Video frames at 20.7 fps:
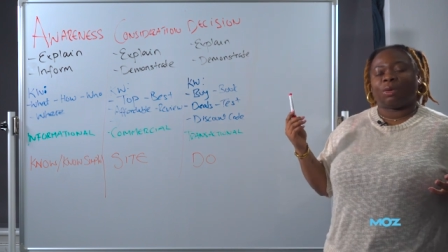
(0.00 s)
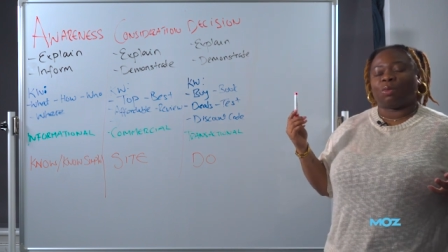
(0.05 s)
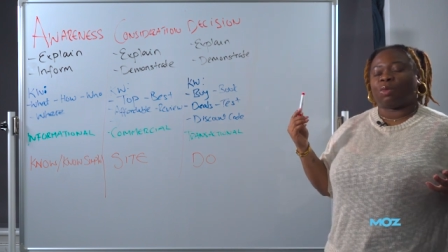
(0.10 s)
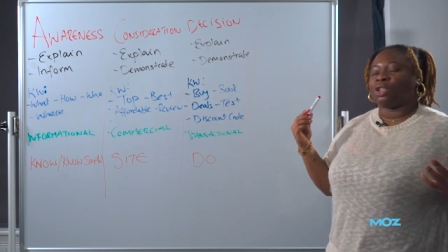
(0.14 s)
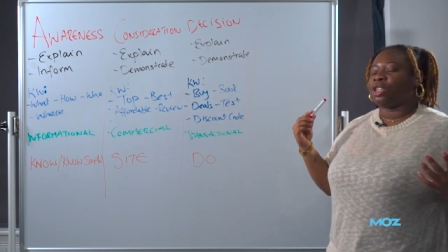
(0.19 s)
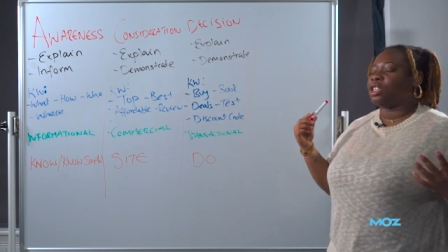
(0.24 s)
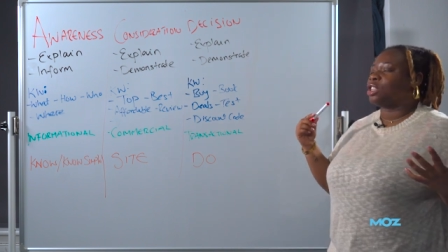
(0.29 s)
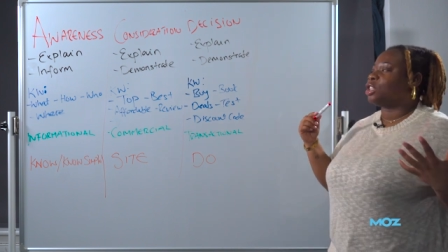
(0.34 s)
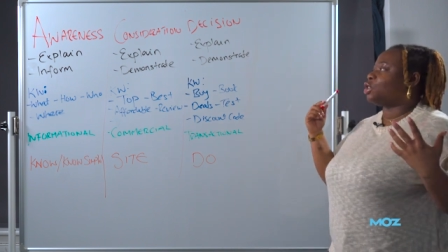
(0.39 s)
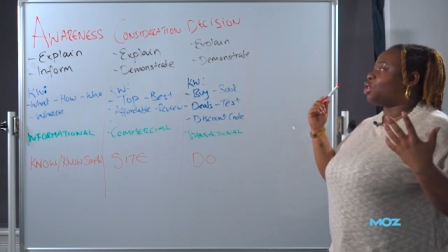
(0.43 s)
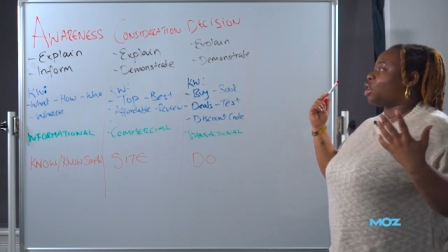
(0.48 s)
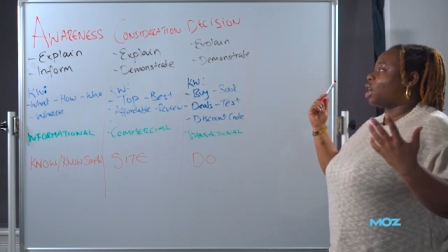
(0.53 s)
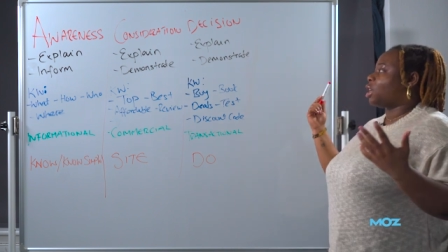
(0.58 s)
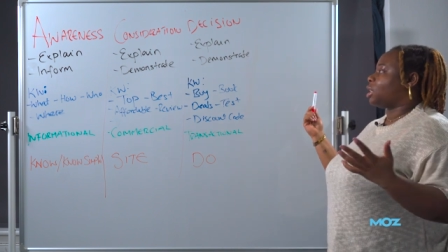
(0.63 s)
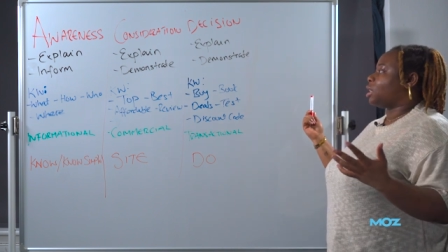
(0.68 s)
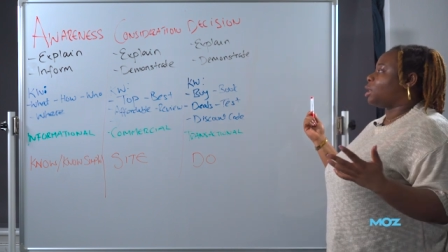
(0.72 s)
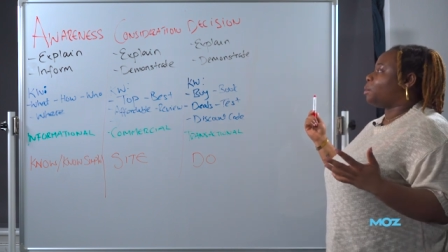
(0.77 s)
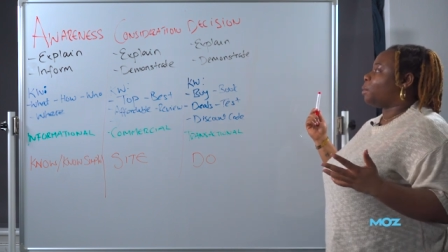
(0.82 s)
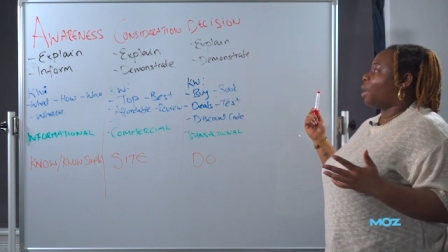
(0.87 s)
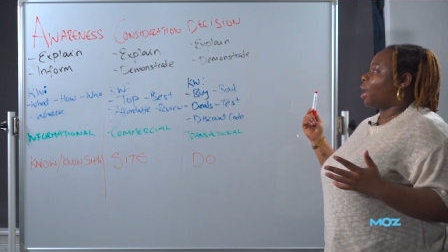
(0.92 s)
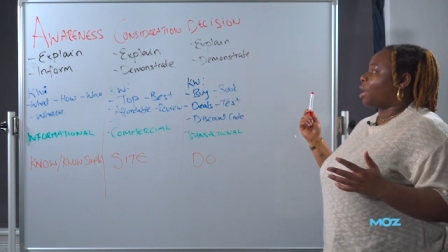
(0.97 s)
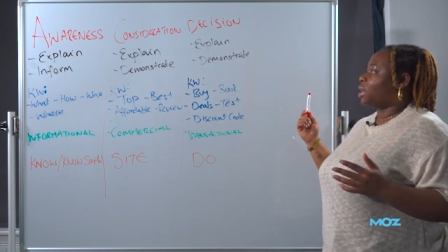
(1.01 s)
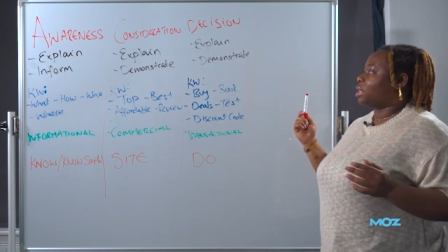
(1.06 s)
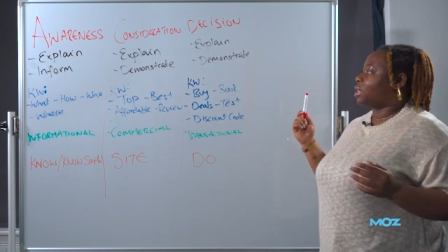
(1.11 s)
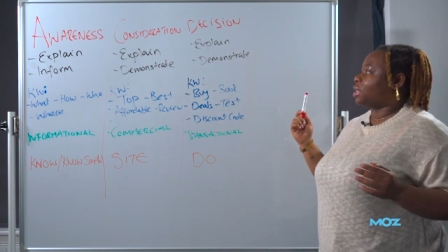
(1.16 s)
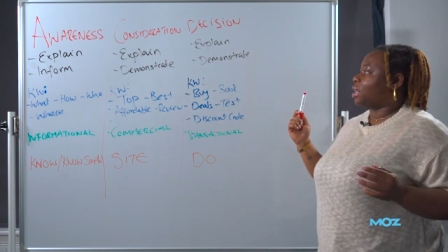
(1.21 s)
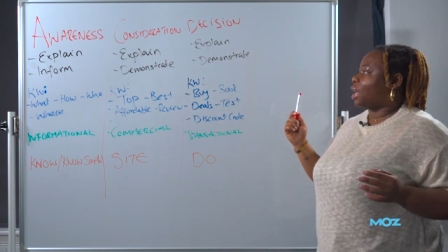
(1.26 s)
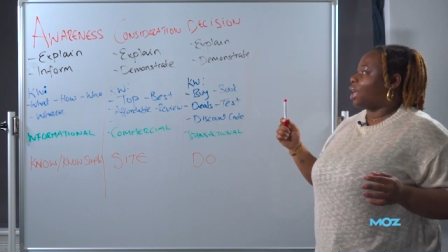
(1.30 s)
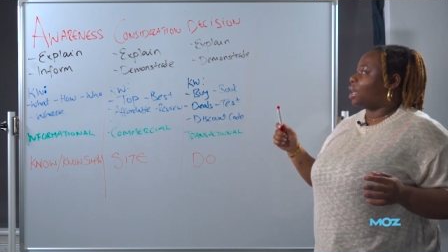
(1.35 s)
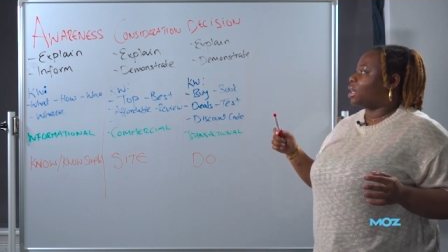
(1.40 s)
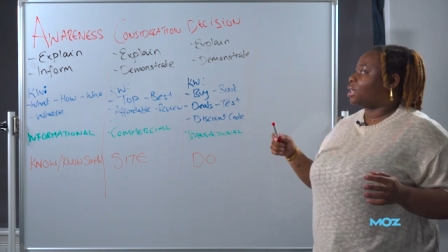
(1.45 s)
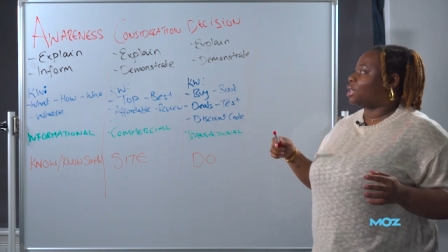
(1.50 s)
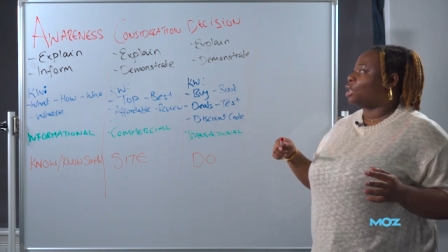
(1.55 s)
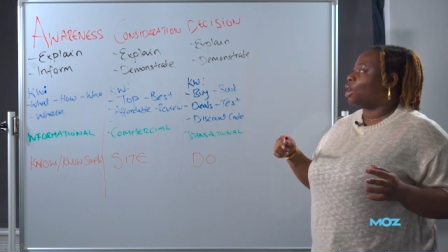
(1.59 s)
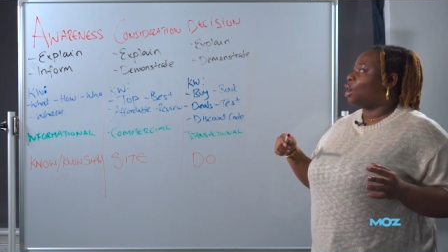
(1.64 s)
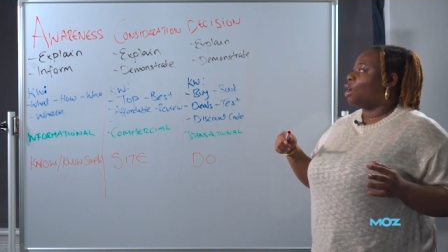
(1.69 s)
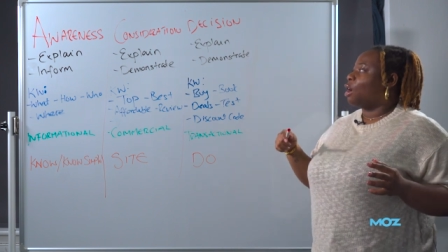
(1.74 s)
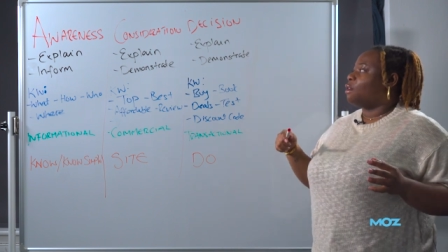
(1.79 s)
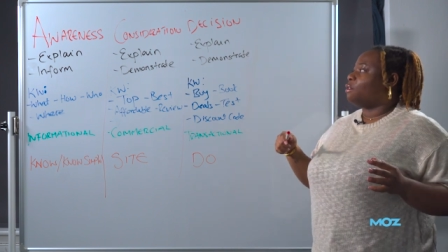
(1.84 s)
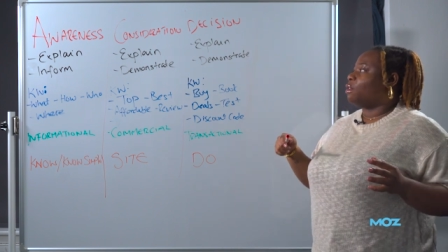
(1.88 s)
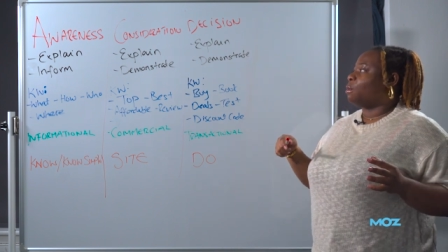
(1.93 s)
which is the journey the buyers takes
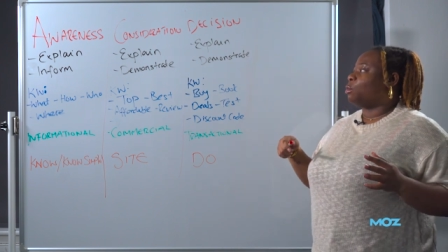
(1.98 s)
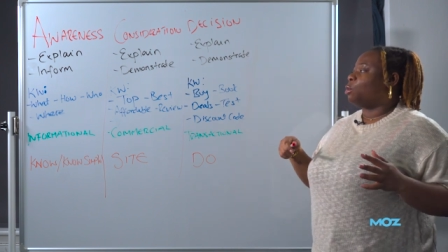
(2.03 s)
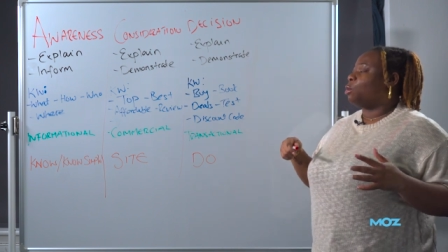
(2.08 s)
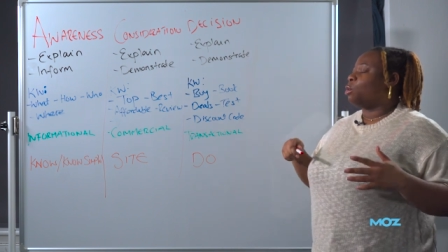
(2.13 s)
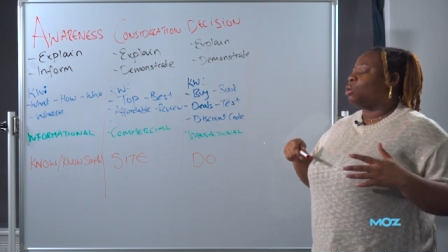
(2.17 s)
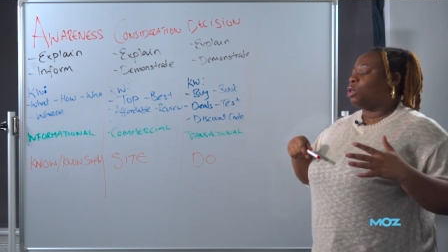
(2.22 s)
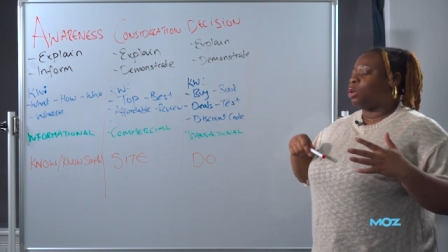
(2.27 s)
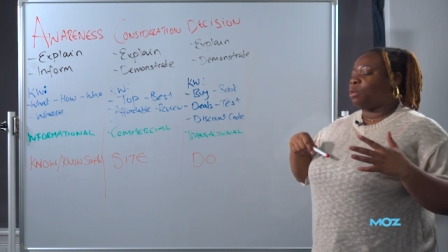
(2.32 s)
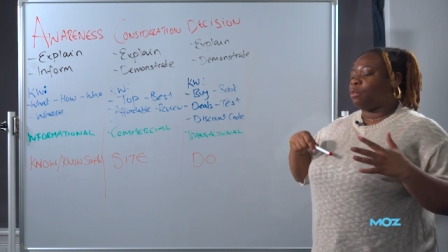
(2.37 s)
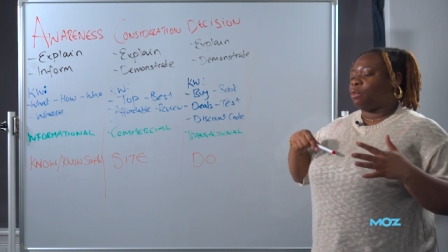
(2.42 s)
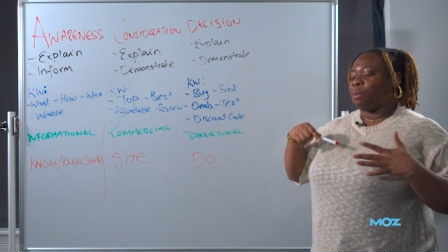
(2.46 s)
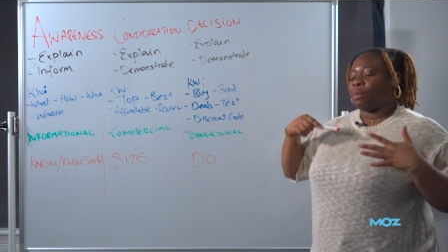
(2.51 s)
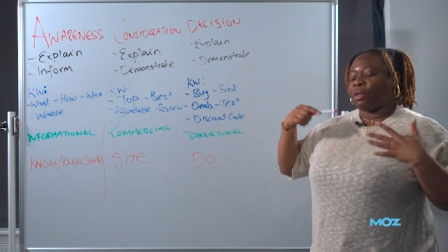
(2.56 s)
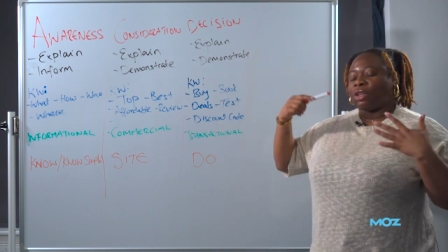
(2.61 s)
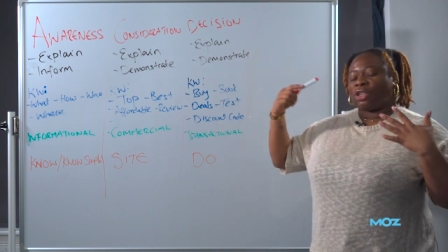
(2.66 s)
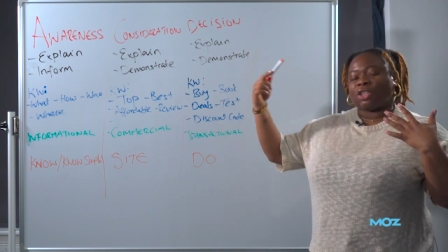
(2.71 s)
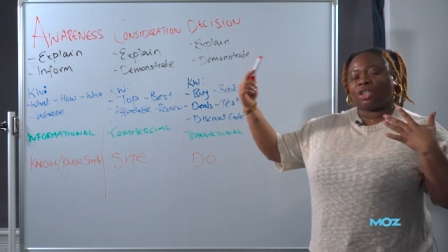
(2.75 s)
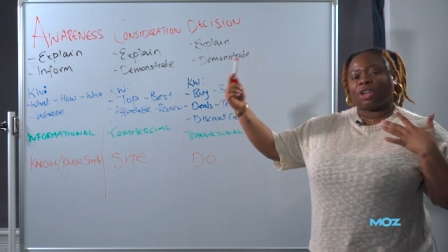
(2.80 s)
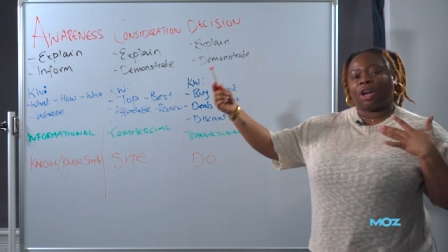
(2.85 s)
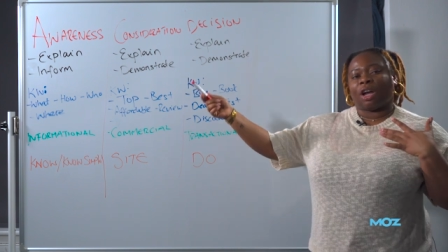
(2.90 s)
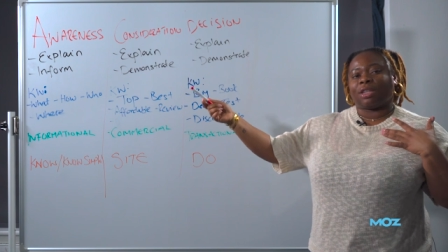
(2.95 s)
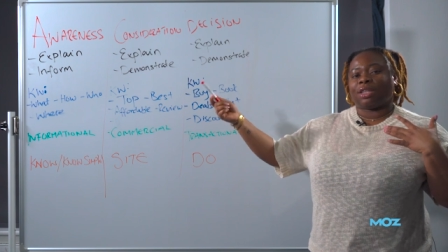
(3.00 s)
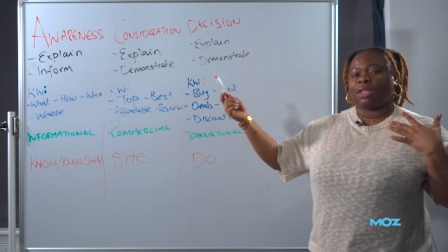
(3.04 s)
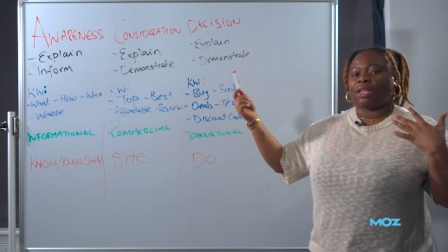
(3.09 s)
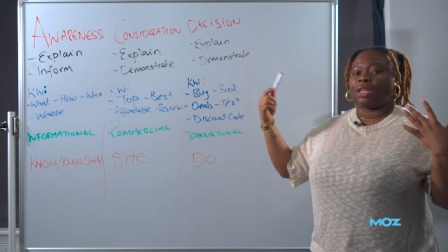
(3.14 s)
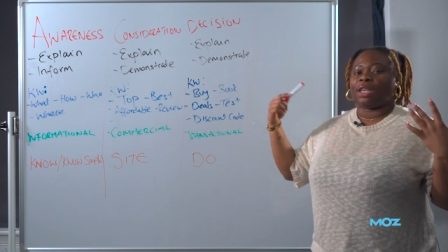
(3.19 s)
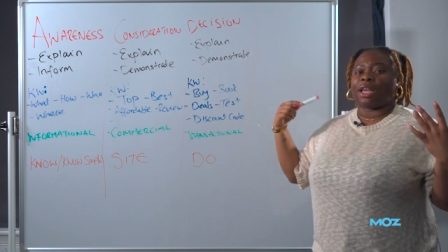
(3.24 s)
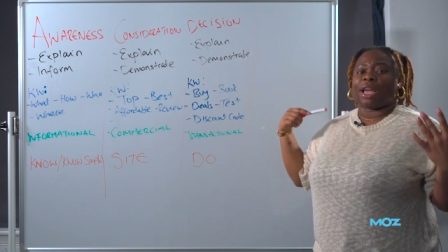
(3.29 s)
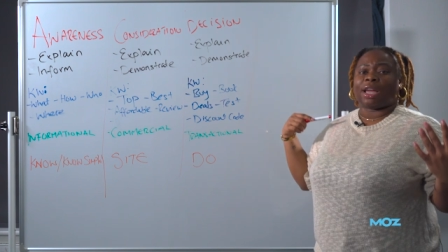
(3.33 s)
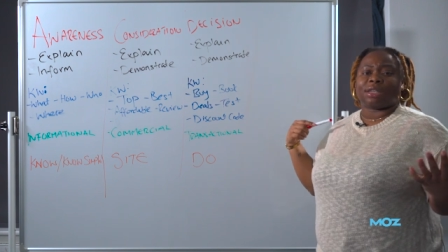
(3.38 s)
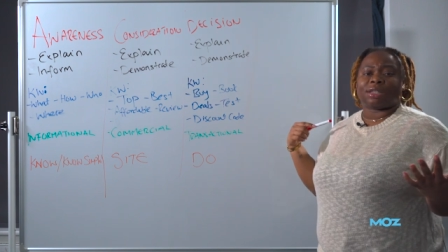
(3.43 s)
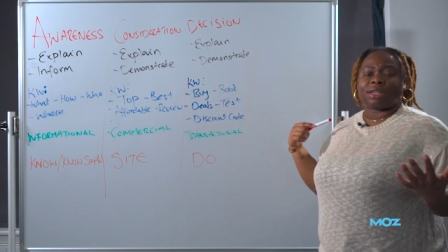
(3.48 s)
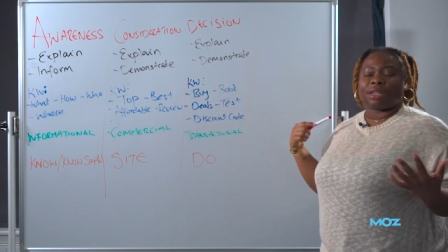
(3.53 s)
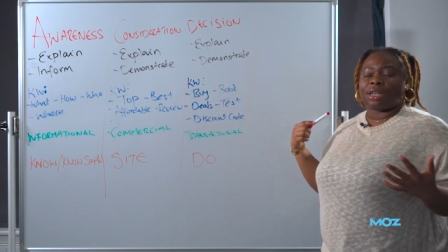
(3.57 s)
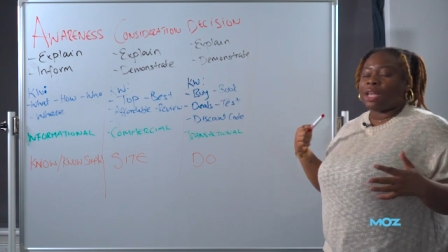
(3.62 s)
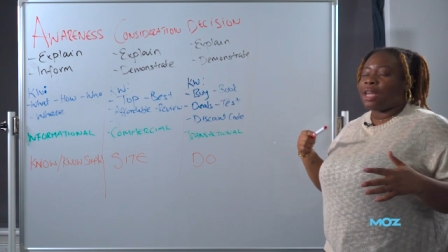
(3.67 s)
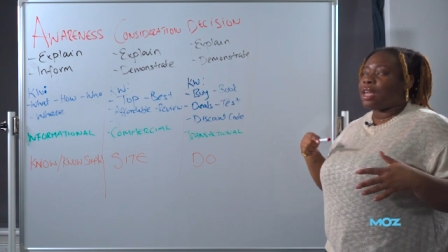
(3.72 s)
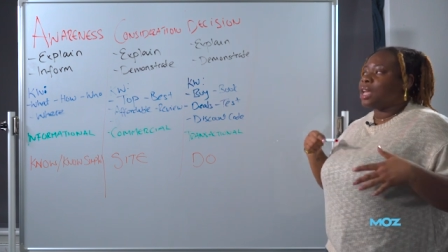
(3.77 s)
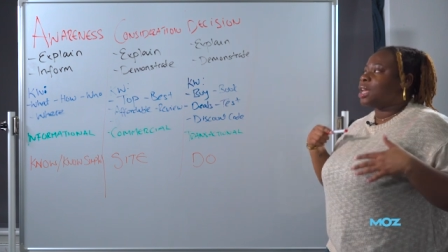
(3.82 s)
from the start to the end